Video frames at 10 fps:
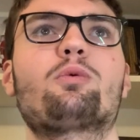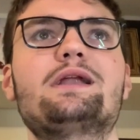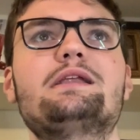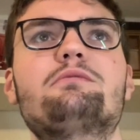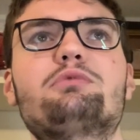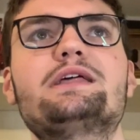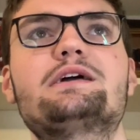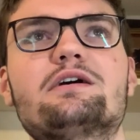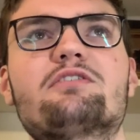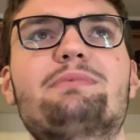what he
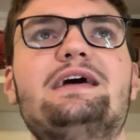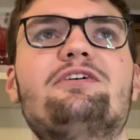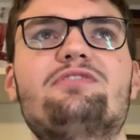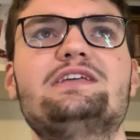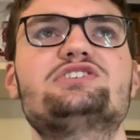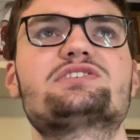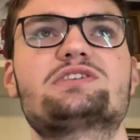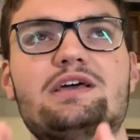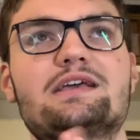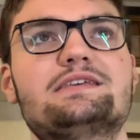could have been if he just
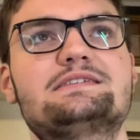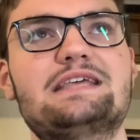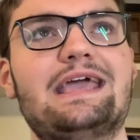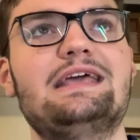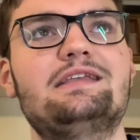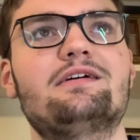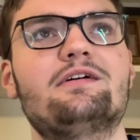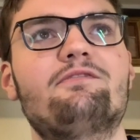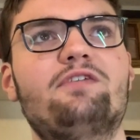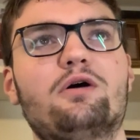stayed
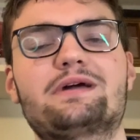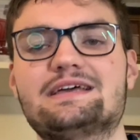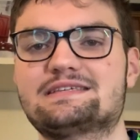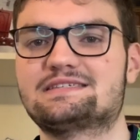focused,